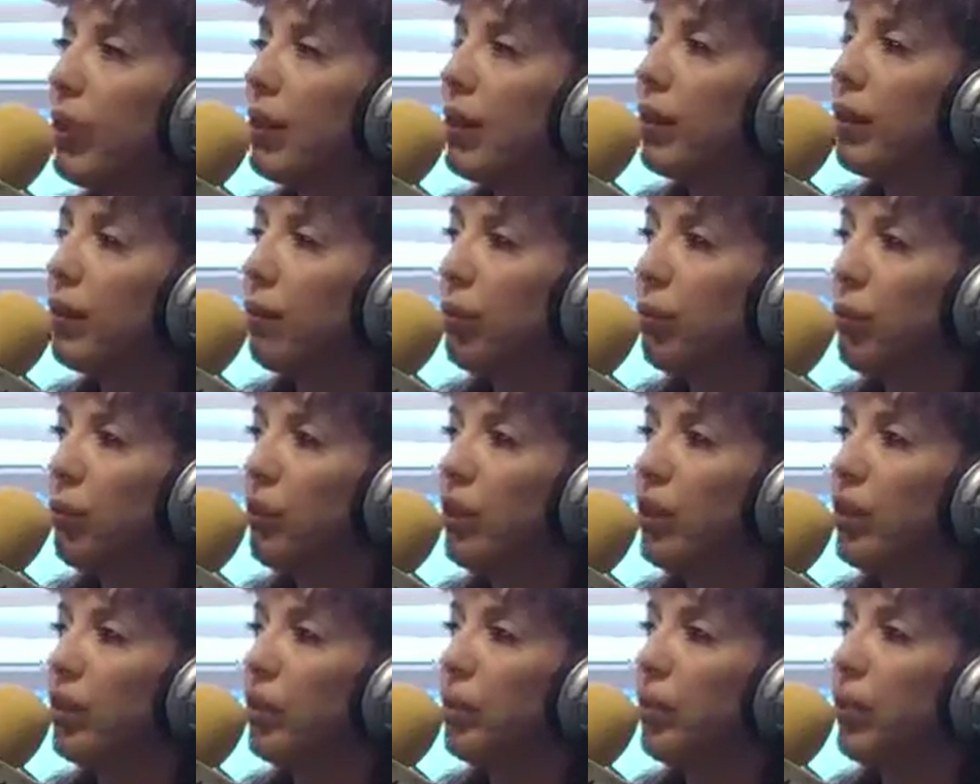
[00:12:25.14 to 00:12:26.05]
a cool
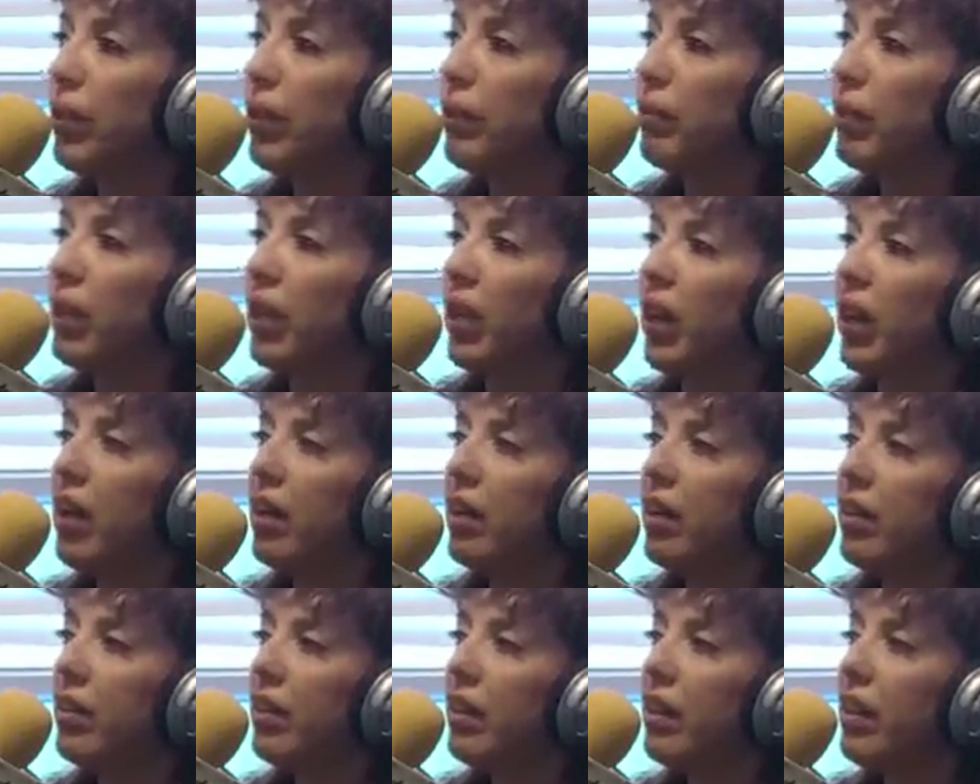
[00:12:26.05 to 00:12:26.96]
thing to bring because
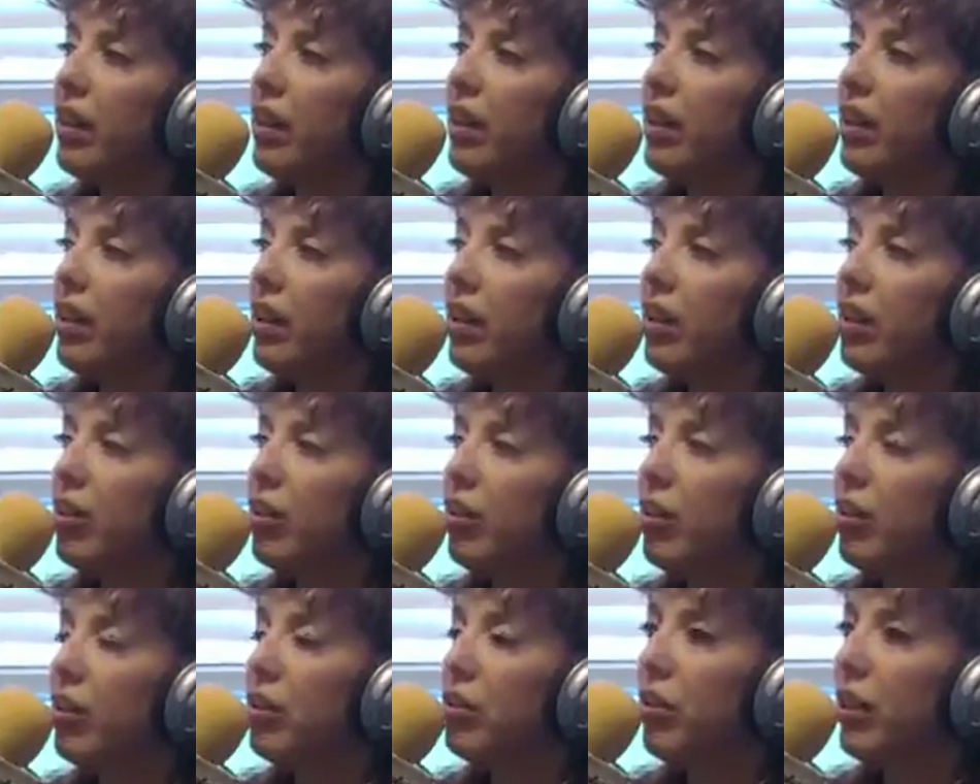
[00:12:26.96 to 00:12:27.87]
you
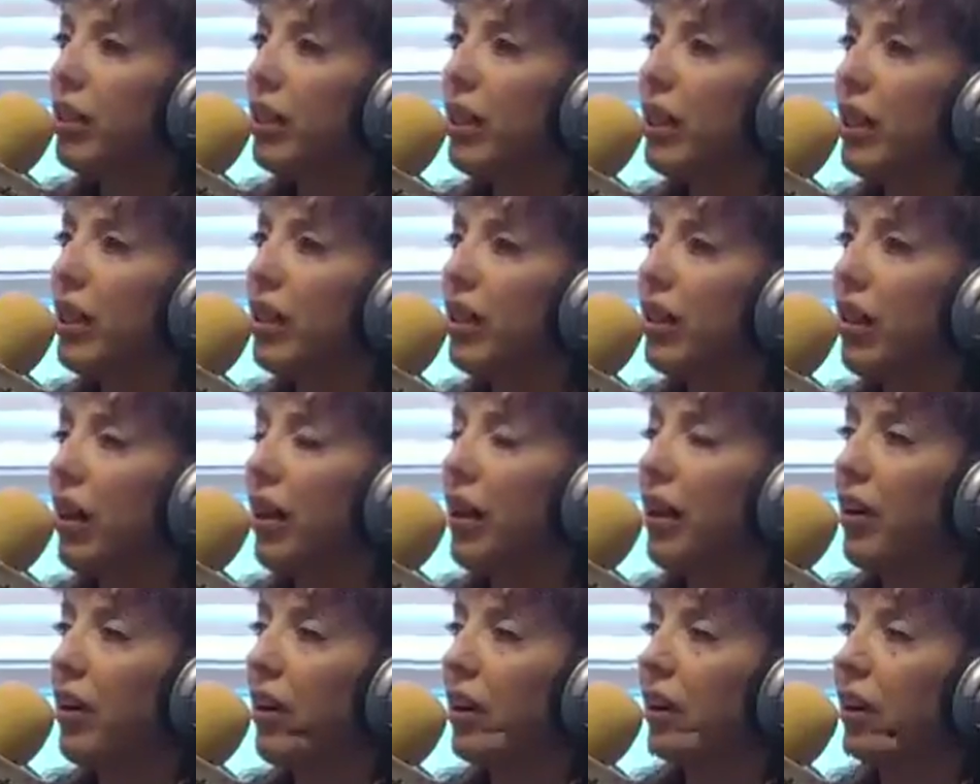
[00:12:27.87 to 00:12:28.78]
could drink it
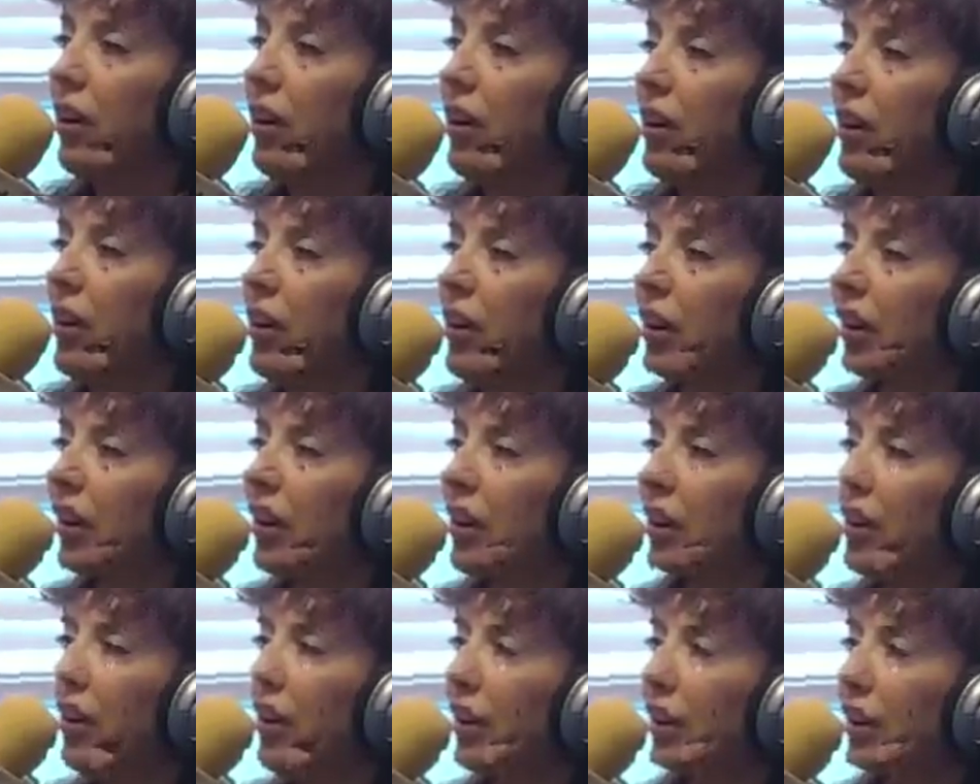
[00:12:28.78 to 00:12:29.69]
lemonade and
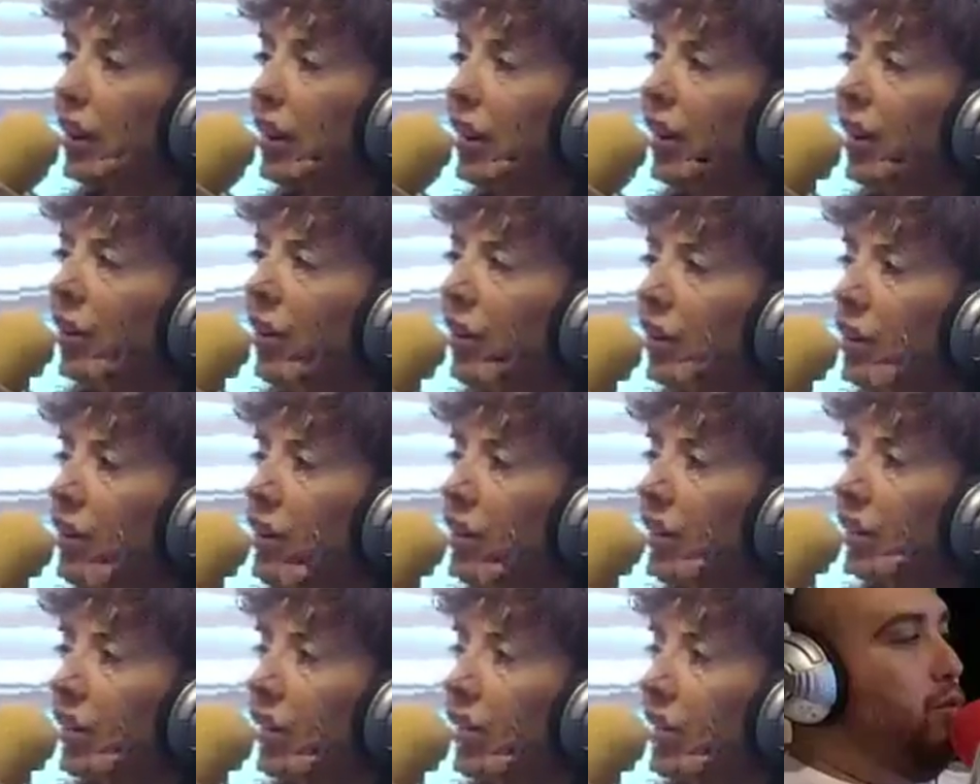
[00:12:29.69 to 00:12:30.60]
one bottle full of lemonade
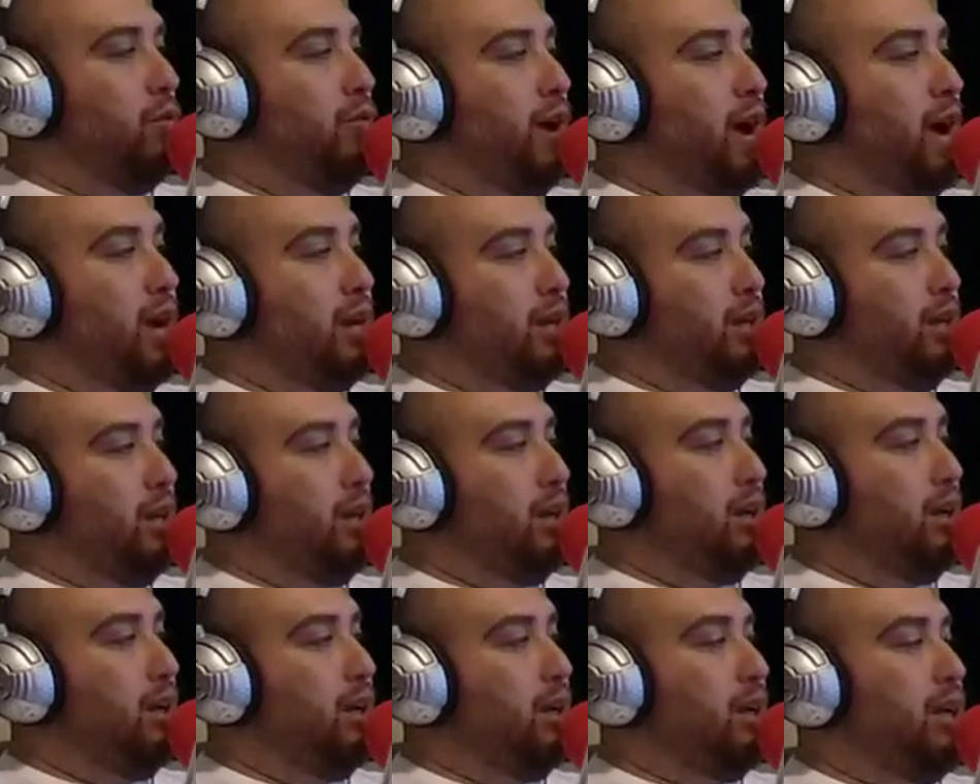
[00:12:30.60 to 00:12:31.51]
with a vodka
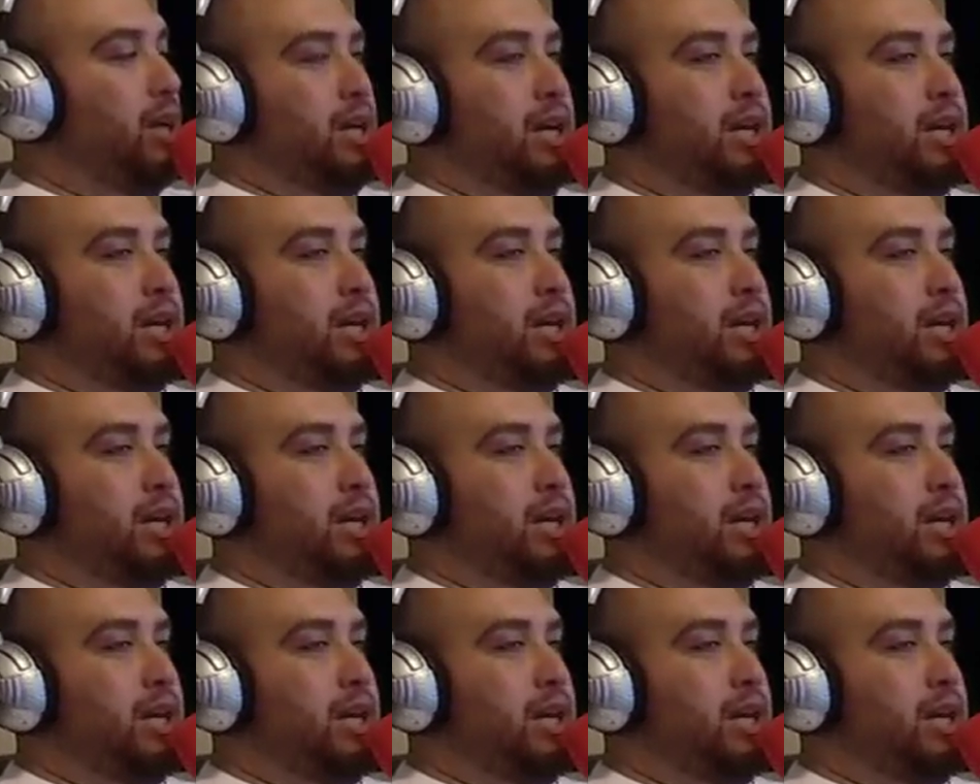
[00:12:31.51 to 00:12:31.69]
in it.